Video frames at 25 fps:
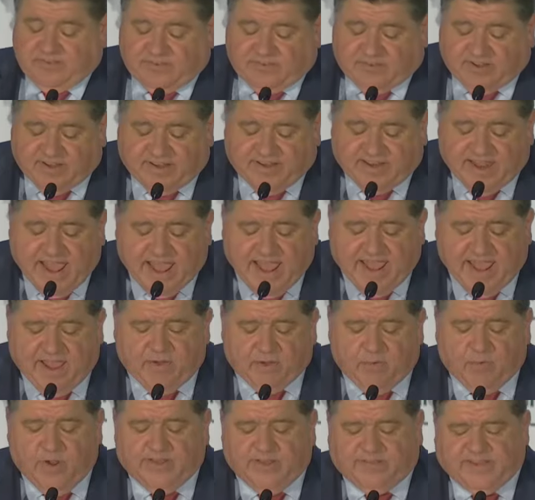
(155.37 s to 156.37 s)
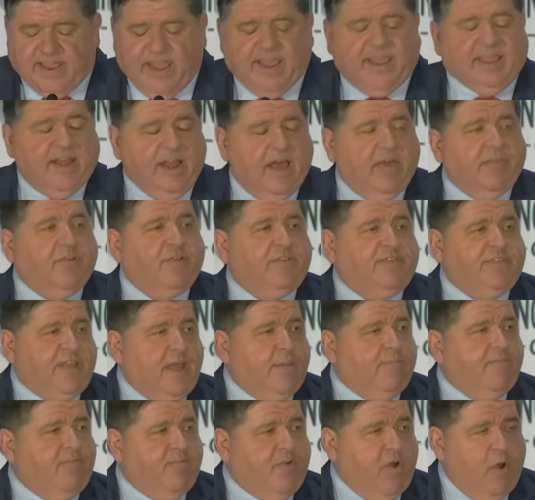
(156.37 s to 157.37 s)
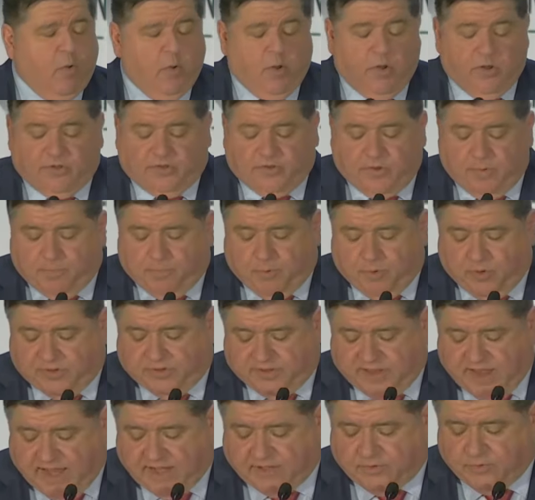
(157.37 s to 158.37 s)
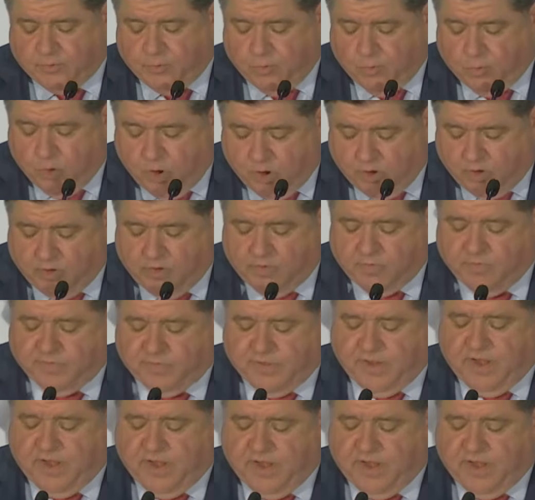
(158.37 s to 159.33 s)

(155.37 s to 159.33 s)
today we take another step forward to protect workers in